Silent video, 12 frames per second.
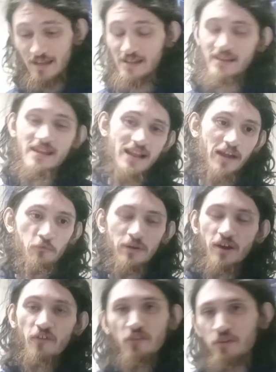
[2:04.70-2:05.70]
And again, I
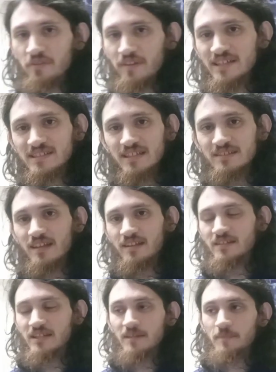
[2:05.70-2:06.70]
went over this in the
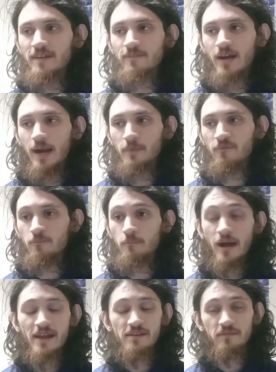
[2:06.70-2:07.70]
Antinomy of Common...
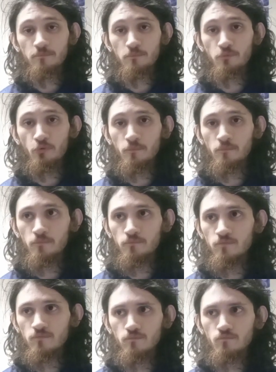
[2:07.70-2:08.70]
my
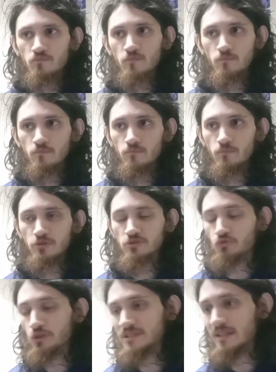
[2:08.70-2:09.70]
most
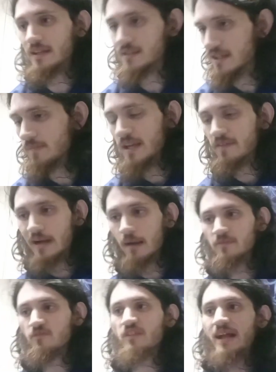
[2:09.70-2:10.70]
recent Antinomy of
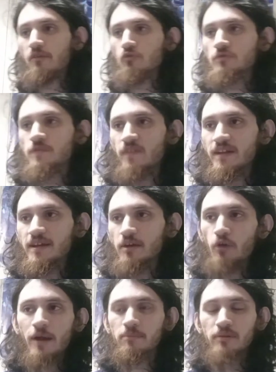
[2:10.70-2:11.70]
Common Flowers video
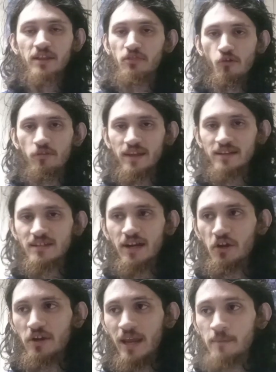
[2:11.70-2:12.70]
where I played through the
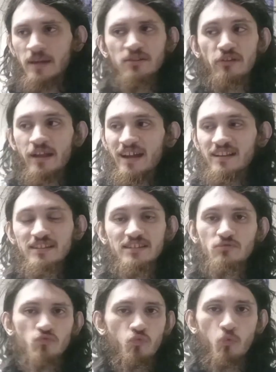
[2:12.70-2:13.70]
entire game. I do that at
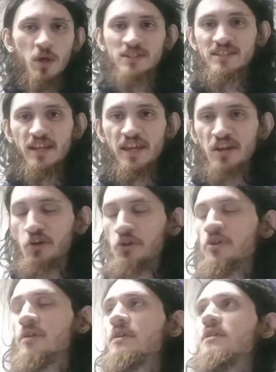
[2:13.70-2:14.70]
least once a year.
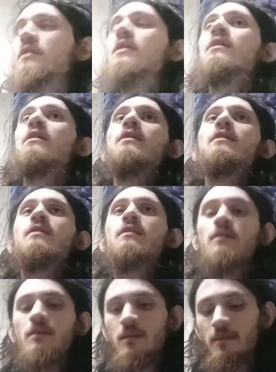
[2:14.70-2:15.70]

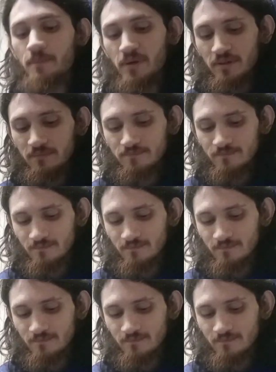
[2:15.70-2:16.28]
But